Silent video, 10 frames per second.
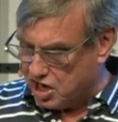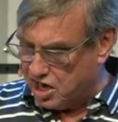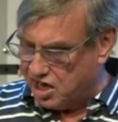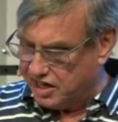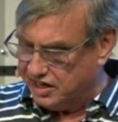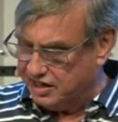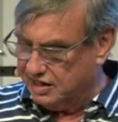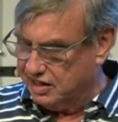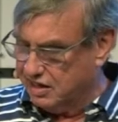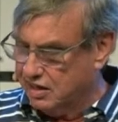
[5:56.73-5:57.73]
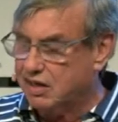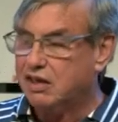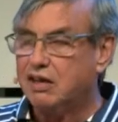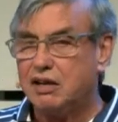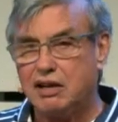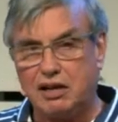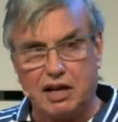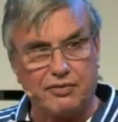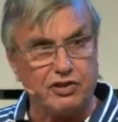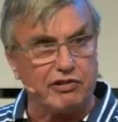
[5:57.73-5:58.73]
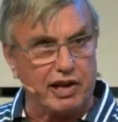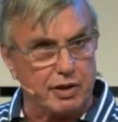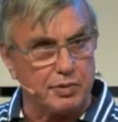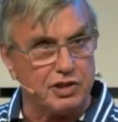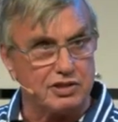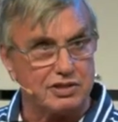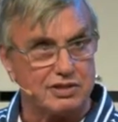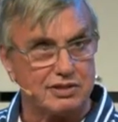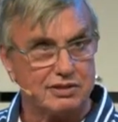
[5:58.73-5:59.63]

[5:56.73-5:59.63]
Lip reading: High, love your enemies.